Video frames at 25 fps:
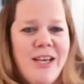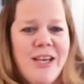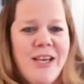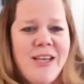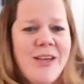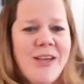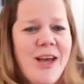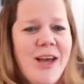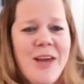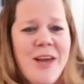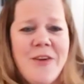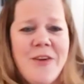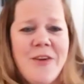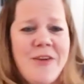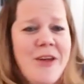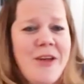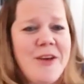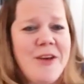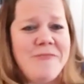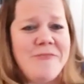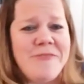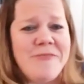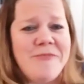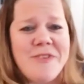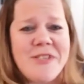I don't
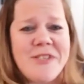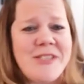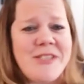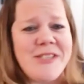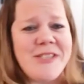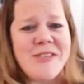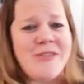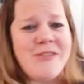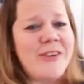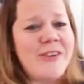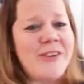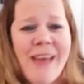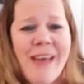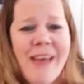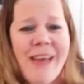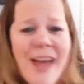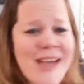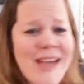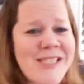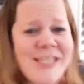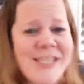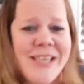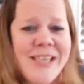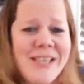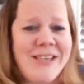know, just
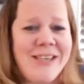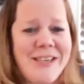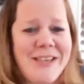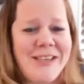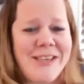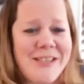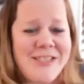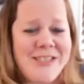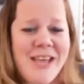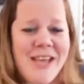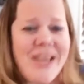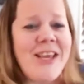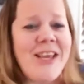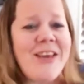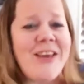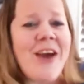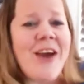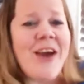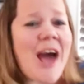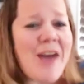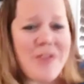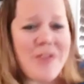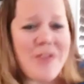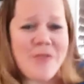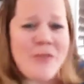relaxing. You
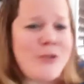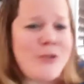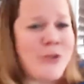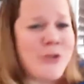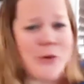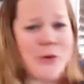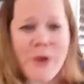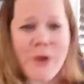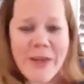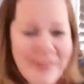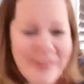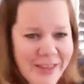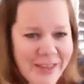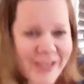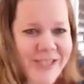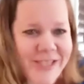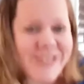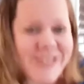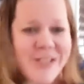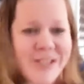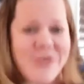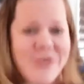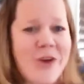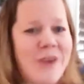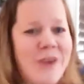have to enjoy
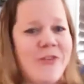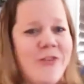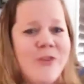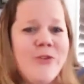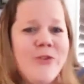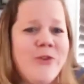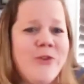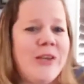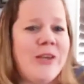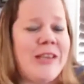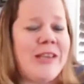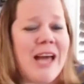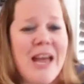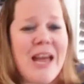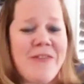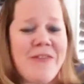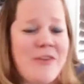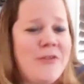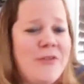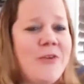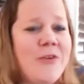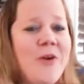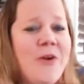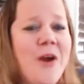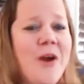this, and you have to enjoy life,
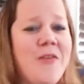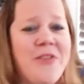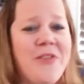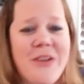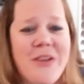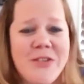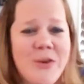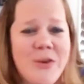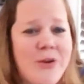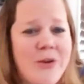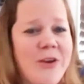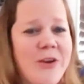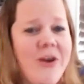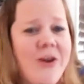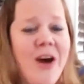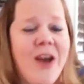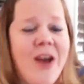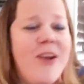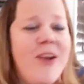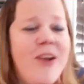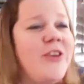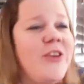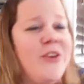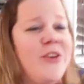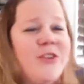even though everything is going
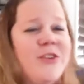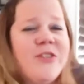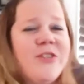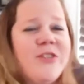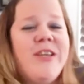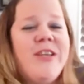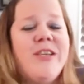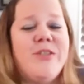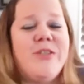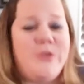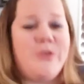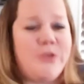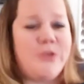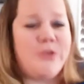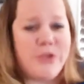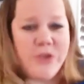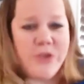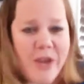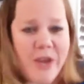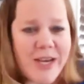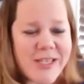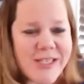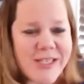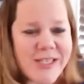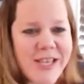on. You're just going to get too
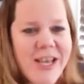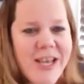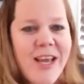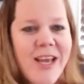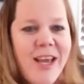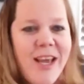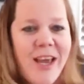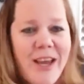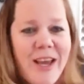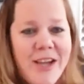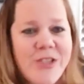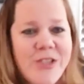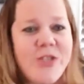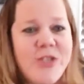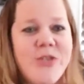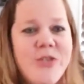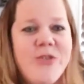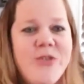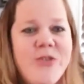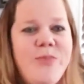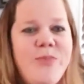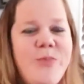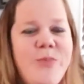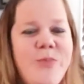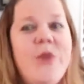stressed. And it's
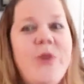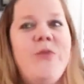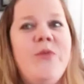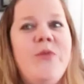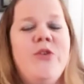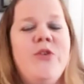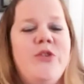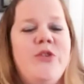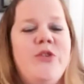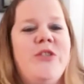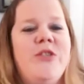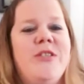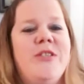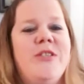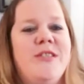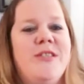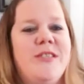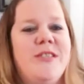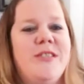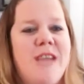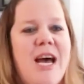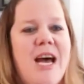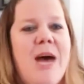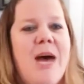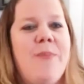beautiful to just
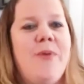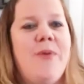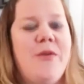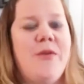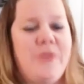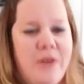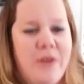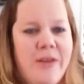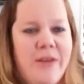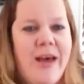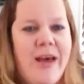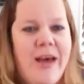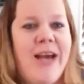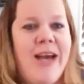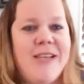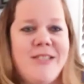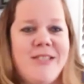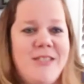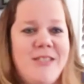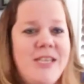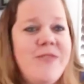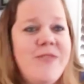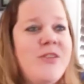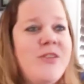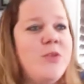stop and relax,
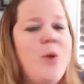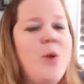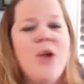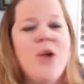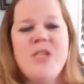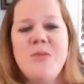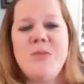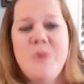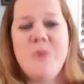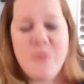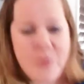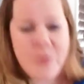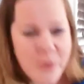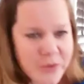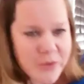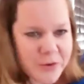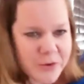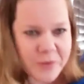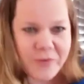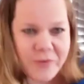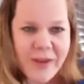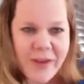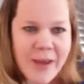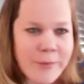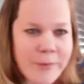and even watch a movie with
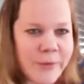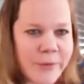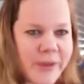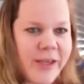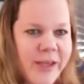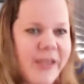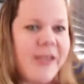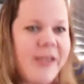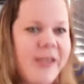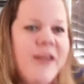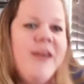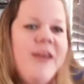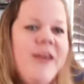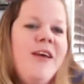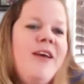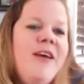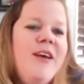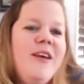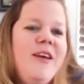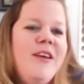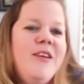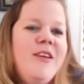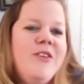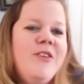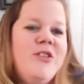your family,
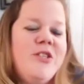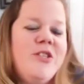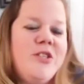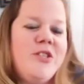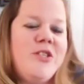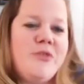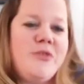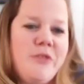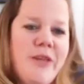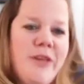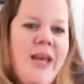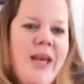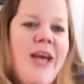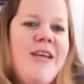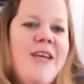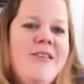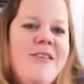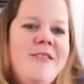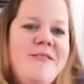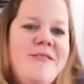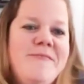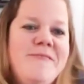just to relax.